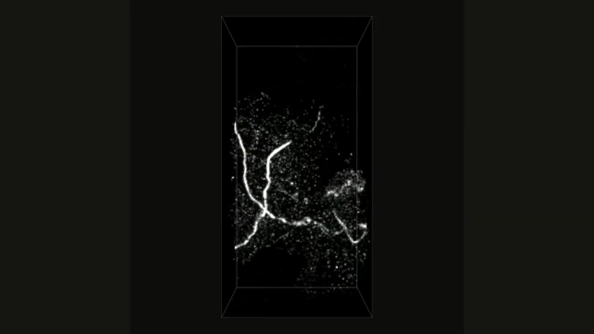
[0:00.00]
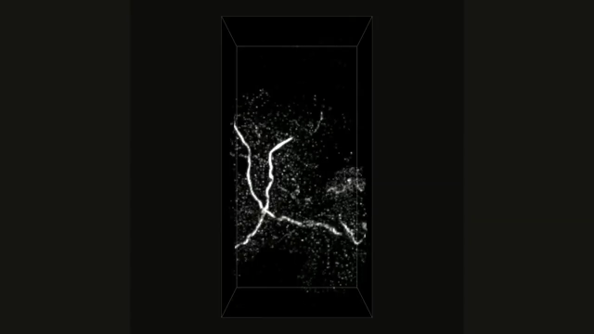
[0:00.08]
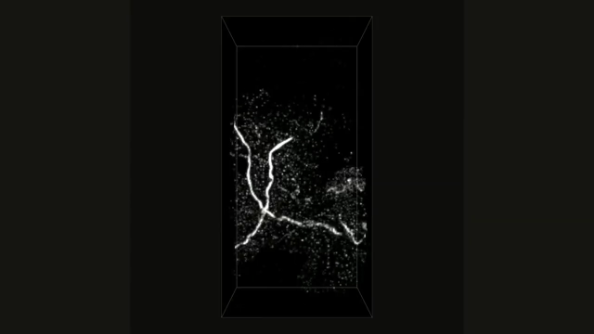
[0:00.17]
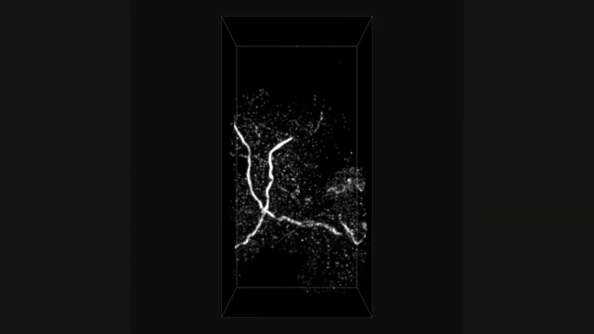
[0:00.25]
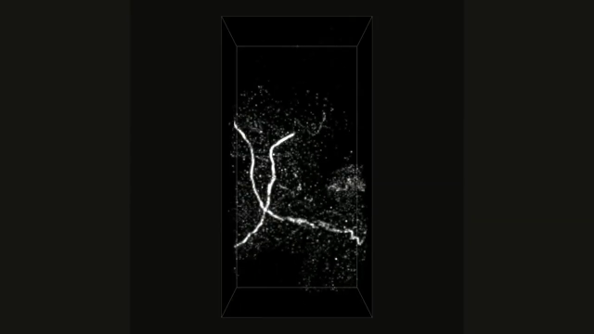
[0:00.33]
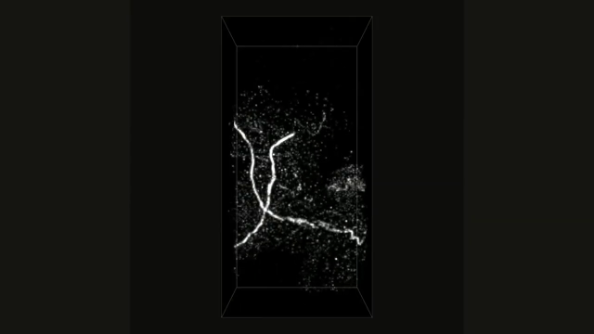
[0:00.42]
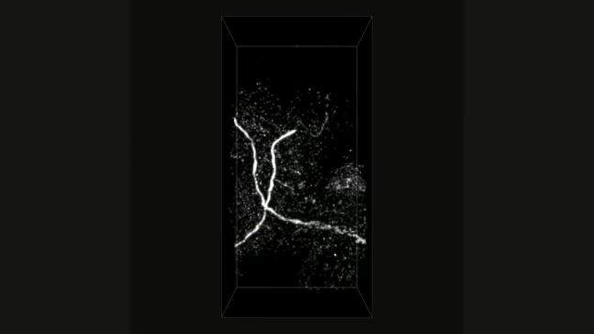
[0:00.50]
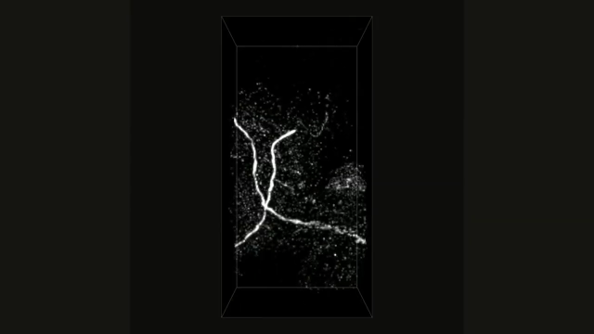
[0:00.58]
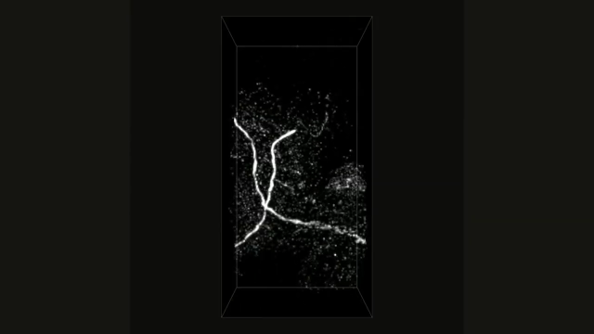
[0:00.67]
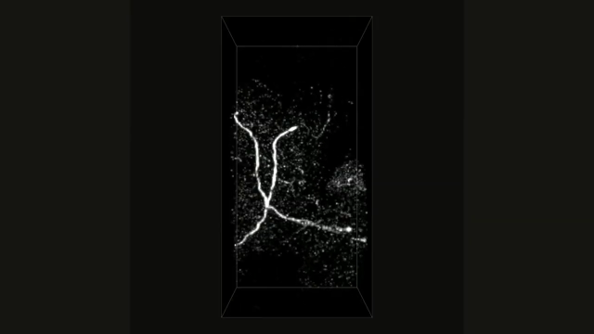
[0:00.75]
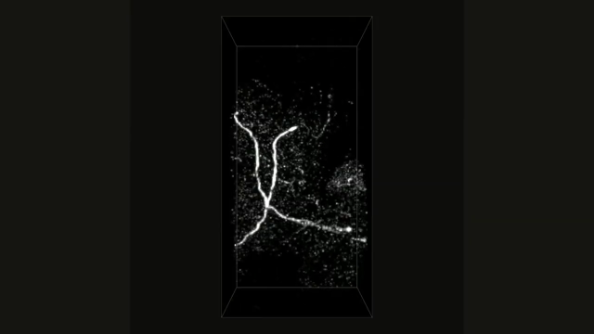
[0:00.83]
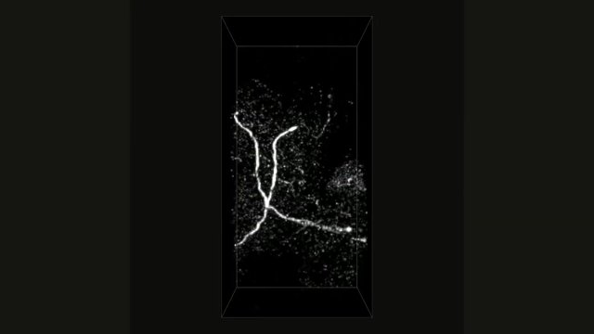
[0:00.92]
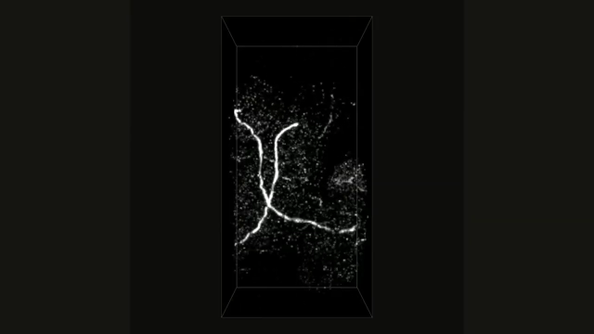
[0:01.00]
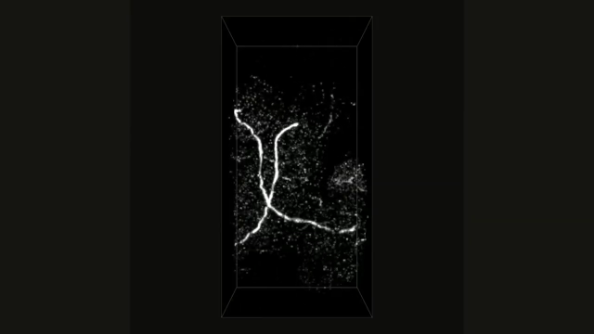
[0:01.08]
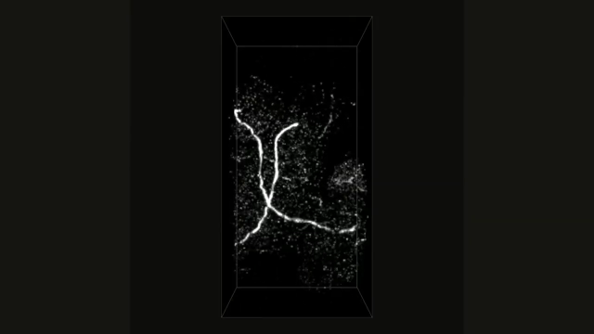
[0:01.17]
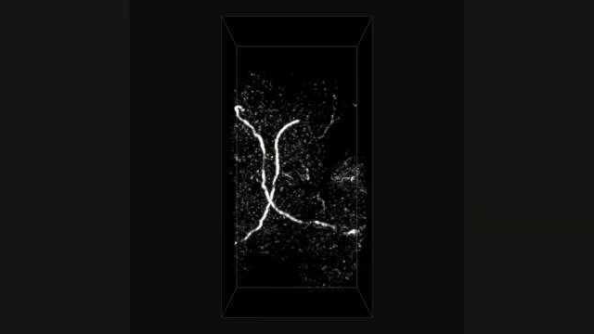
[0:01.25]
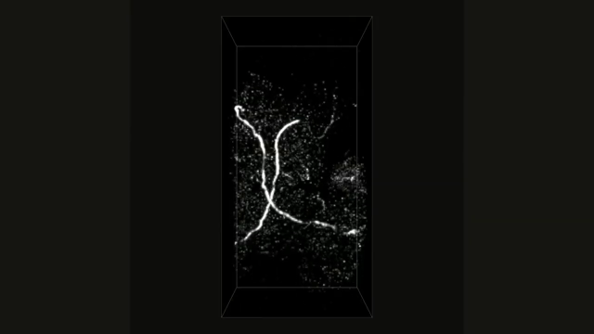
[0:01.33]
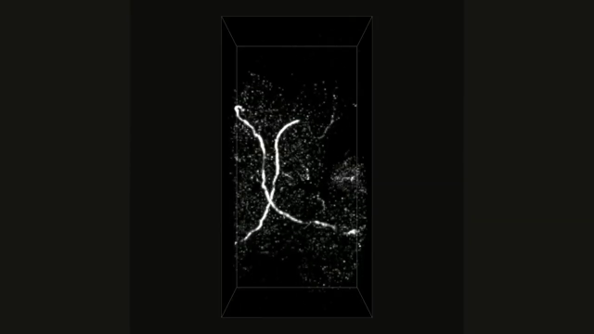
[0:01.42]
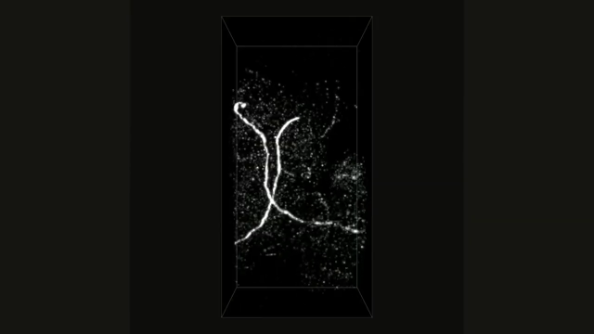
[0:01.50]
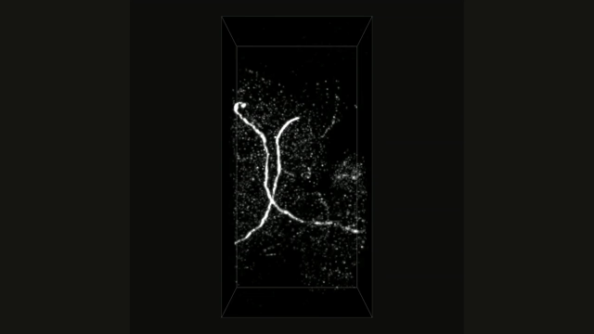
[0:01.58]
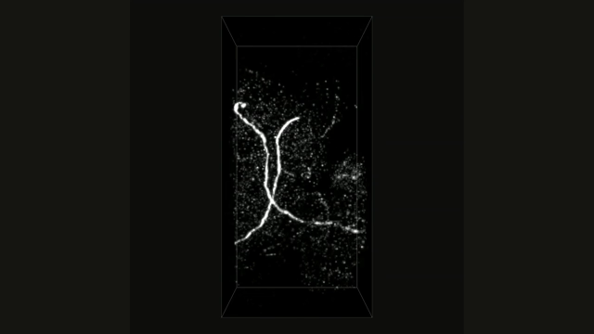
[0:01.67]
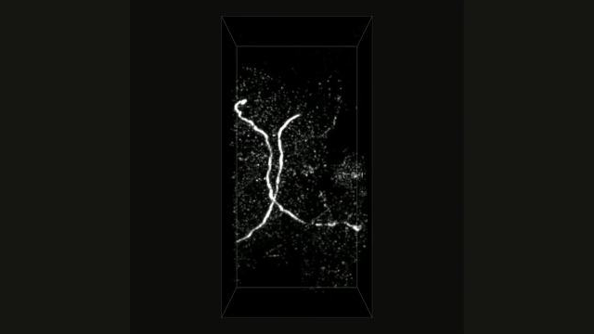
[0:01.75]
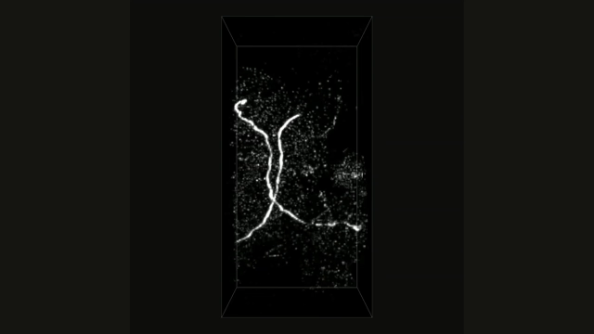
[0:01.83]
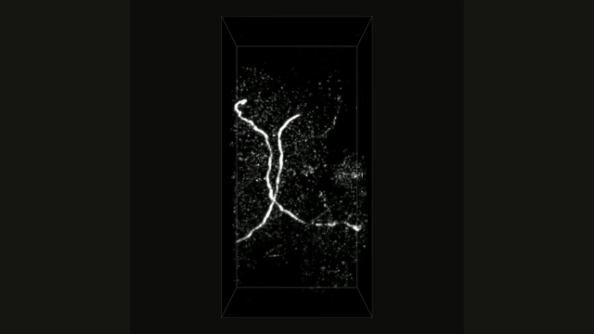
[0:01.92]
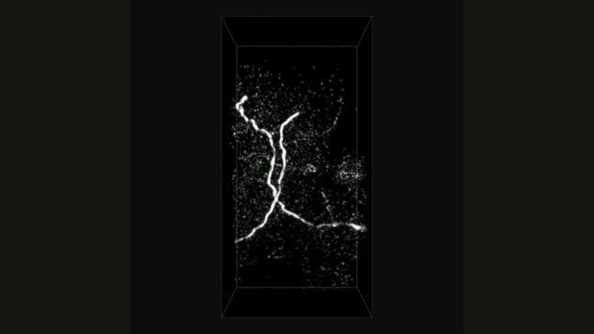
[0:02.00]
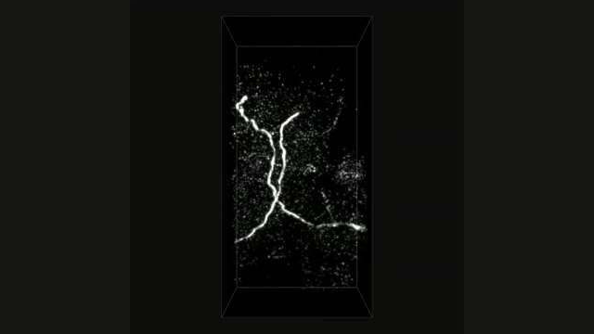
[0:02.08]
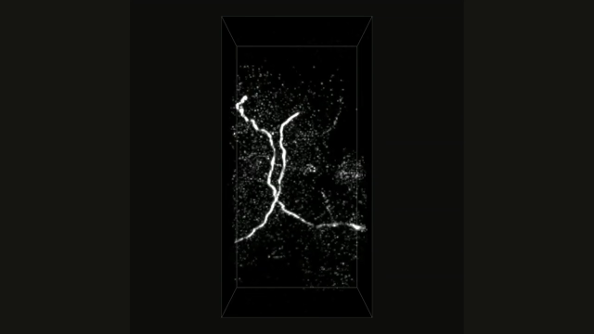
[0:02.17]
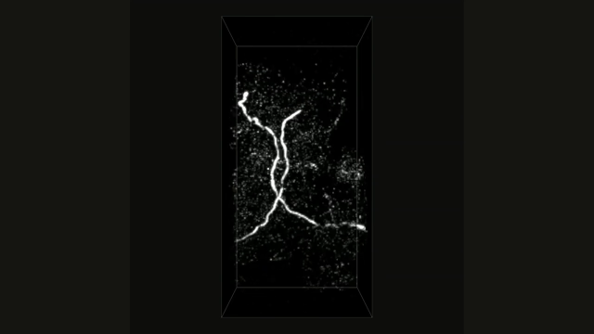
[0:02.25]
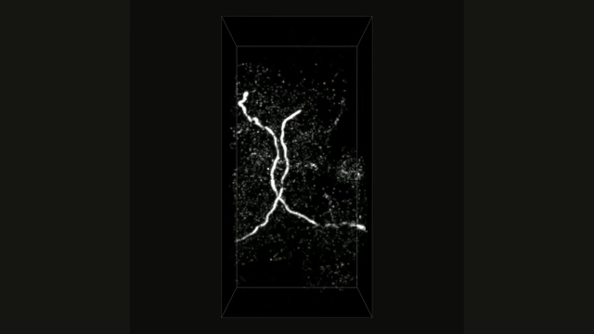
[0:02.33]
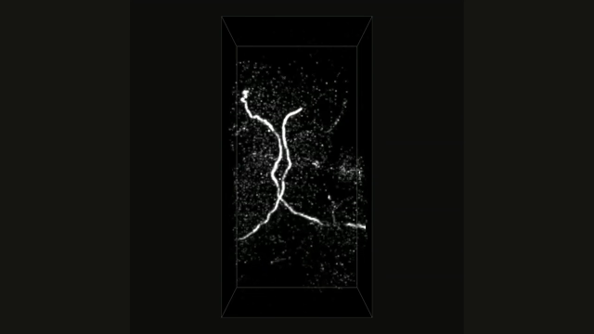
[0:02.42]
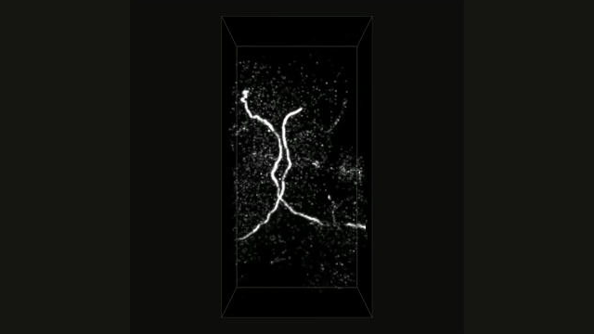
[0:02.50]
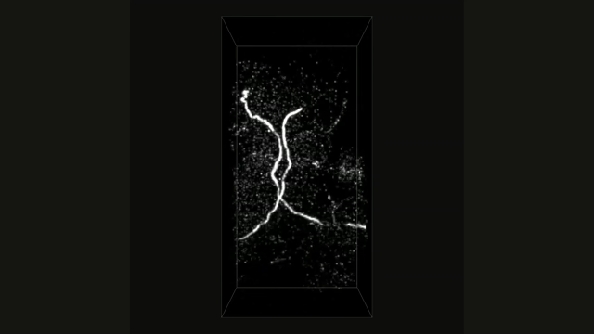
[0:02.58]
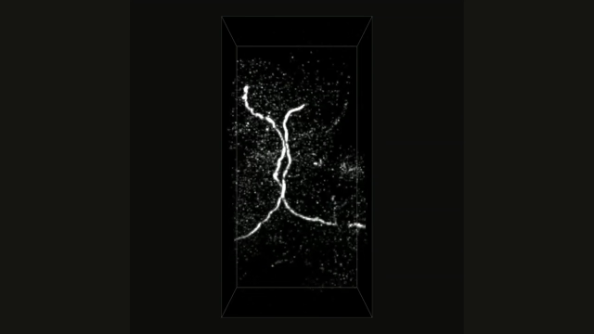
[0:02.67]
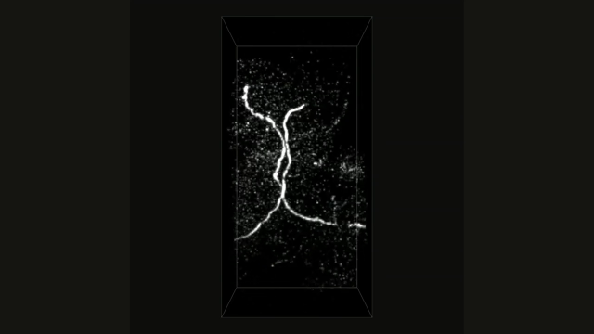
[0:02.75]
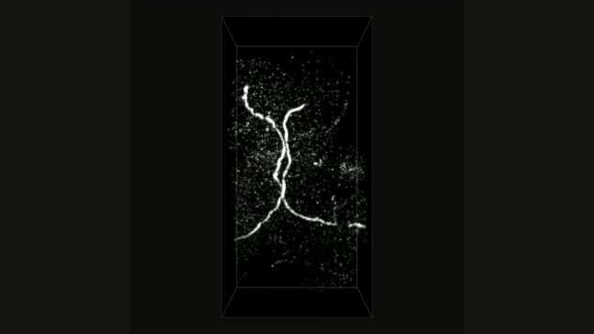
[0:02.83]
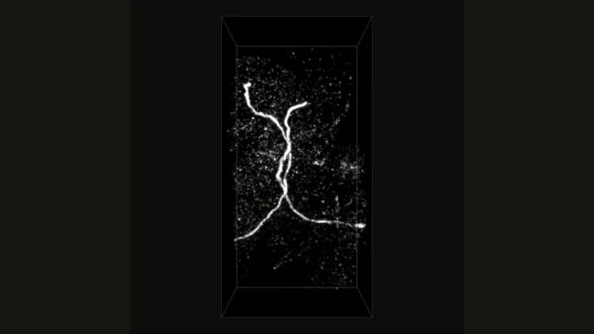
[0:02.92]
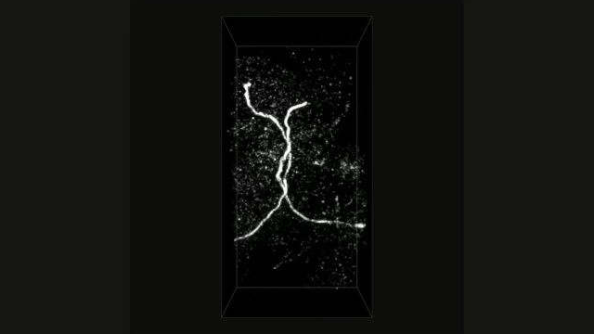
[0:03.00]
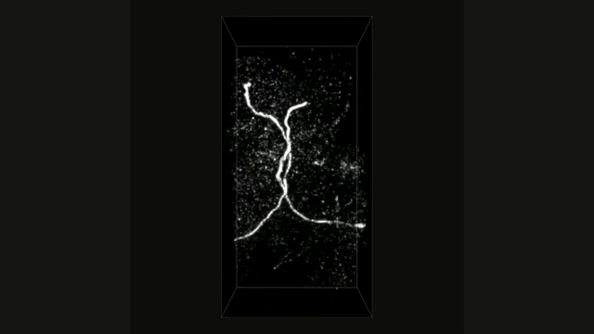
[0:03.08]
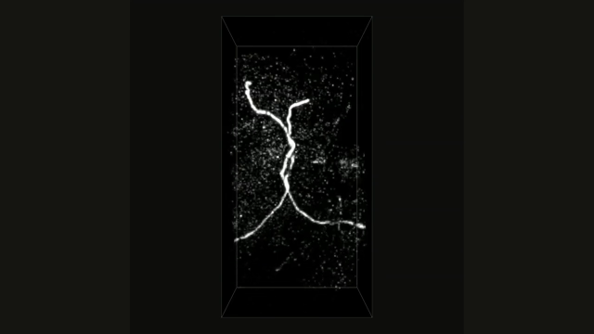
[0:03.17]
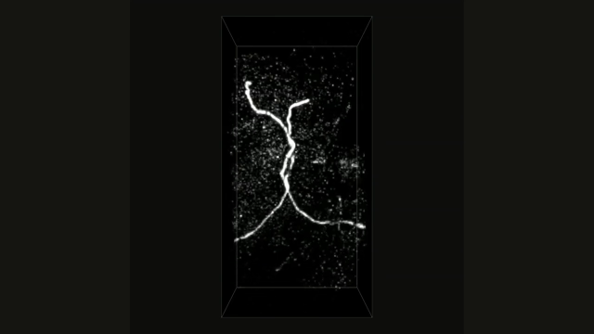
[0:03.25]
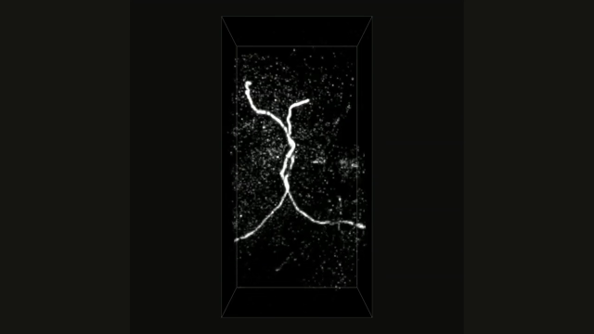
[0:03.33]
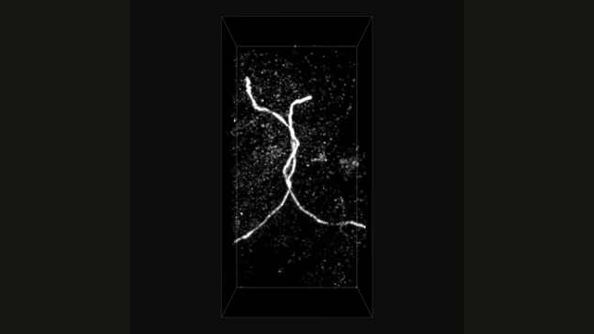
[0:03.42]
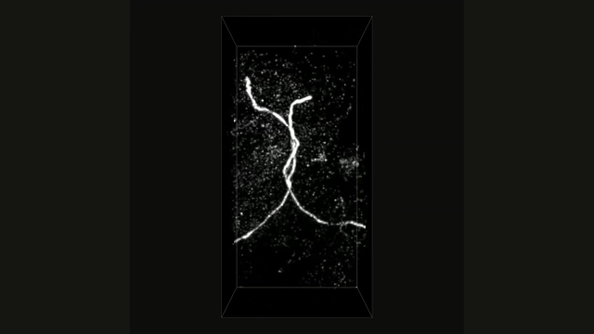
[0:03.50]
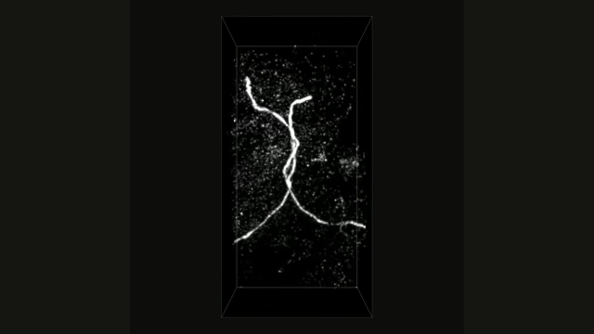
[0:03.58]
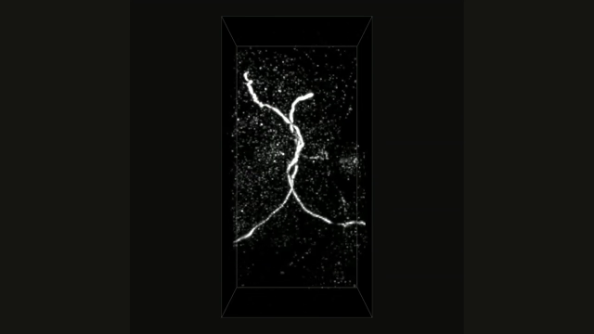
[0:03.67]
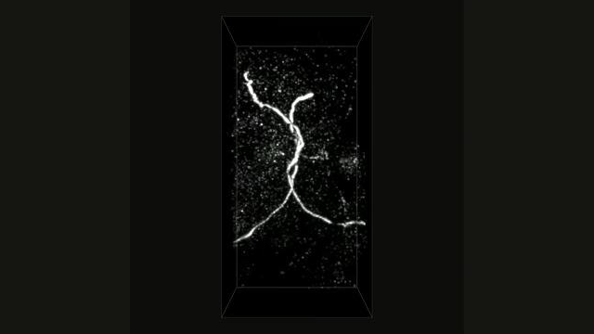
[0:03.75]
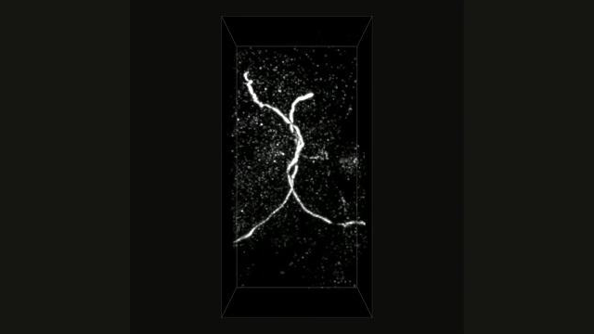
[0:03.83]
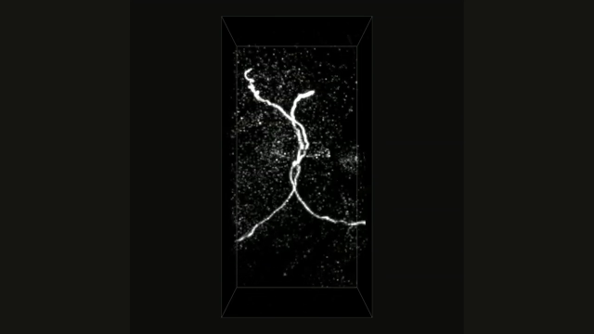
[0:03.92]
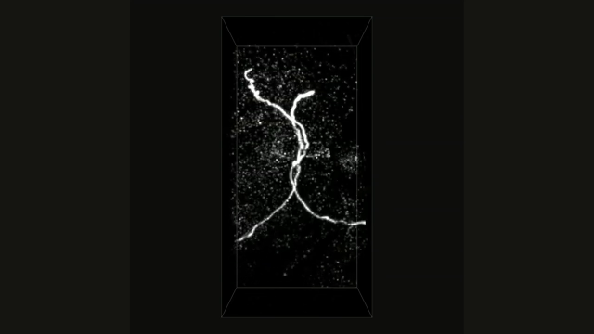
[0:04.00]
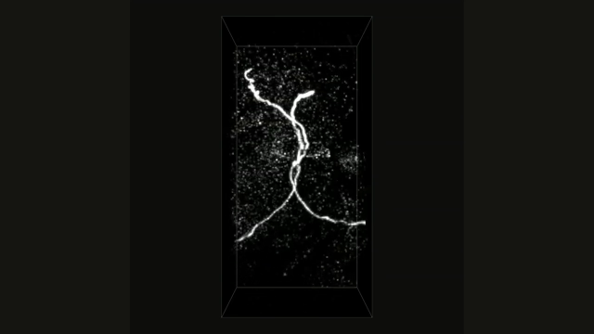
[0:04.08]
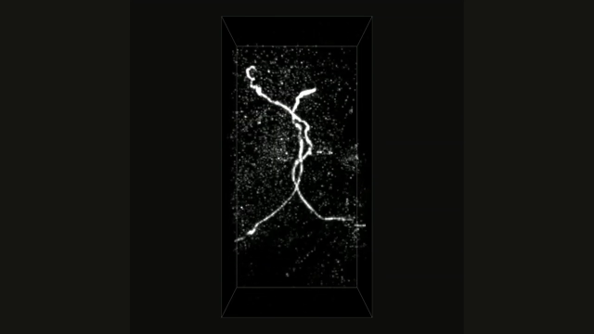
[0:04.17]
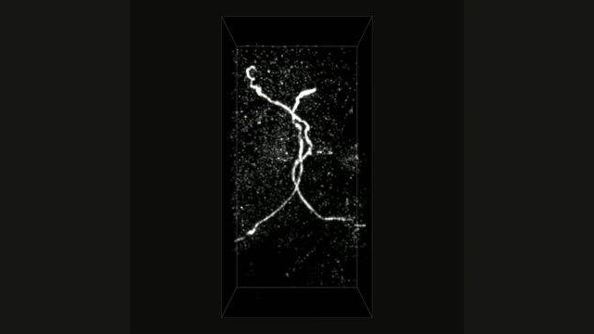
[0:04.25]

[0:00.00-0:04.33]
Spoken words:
[unreadable: no face in view]